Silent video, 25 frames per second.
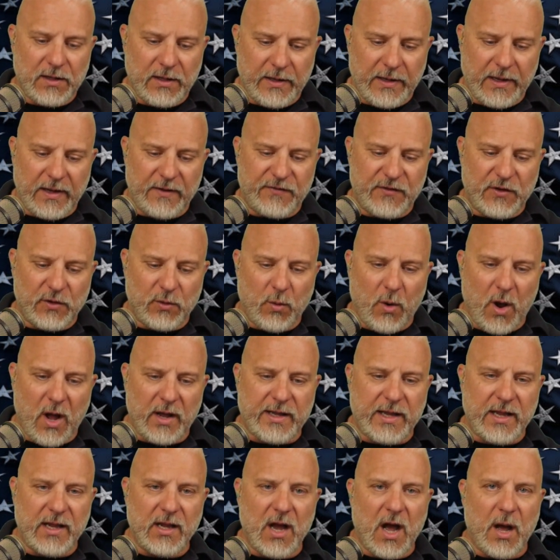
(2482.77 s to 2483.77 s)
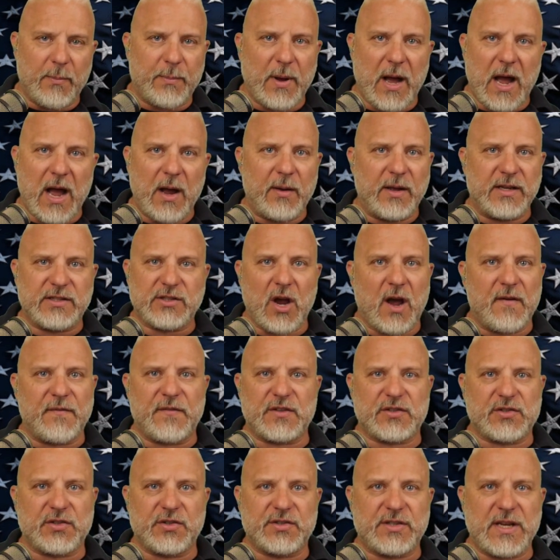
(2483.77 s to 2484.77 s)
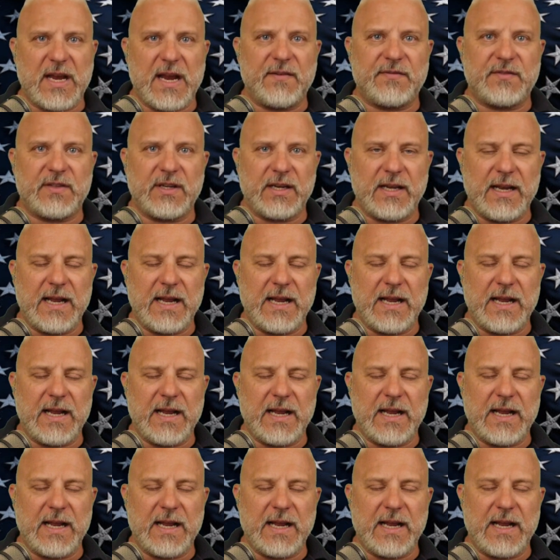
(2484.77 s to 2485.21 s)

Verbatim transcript: If you're walking up, it's officer safety.